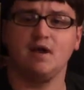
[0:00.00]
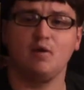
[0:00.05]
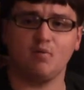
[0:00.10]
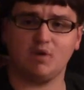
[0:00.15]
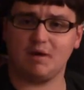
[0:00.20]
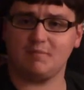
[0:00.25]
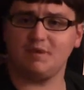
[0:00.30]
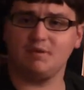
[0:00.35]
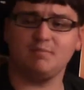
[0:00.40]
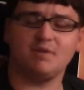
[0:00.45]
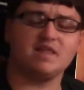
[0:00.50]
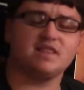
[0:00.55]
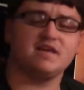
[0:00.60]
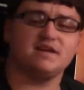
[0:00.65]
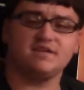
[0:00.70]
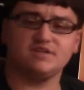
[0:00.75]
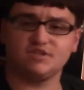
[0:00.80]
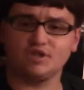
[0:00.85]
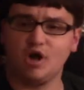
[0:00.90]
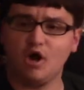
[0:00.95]
What I mean by
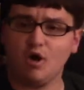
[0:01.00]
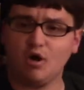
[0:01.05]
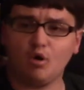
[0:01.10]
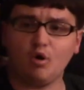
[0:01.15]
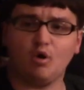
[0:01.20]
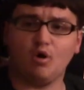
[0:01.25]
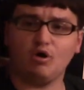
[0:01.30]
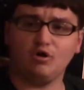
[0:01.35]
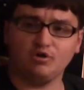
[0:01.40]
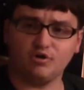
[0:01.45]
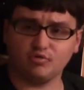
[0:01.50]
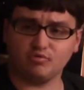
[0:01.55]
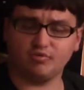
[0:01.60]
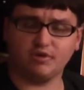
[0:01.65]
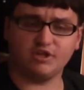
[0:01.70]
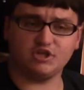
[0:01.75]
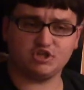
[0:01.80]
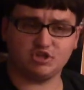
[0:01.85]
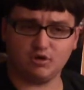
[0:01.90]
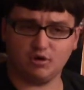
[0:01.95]
that is all the
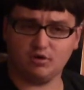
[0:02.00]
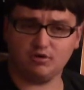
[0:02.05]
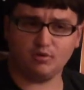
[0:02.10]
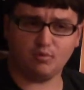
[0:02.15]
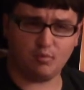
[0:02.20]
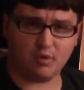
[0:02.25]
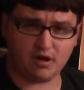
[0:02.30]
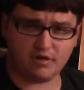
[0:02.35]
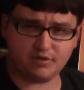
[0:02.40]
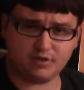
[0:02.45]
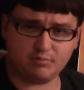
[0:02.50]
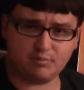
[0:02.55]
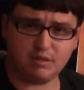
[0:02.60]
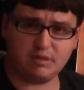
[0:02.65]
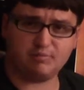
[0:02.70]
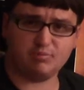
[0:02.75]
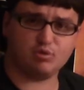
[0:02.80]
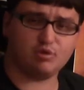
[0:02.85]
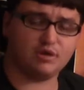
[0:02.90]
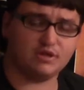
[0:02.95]
rich and all the wealthy
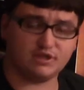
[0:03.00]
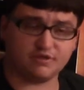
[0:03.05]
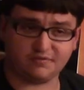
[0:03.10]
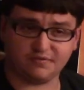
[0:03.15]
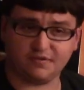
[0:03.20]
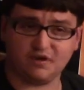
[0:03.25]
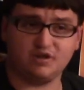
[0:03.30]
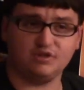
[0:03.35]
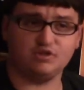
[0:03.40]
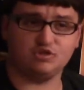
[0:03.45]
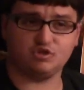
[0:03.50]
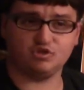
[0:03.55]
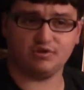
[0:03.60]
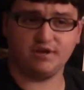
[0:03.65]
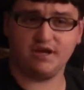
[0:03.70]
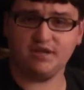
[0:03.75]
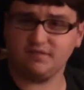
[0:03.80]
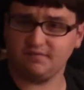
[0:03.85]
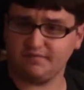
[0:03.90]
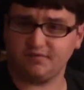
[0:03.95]
people are at the front of the
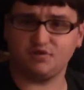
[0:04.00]
train,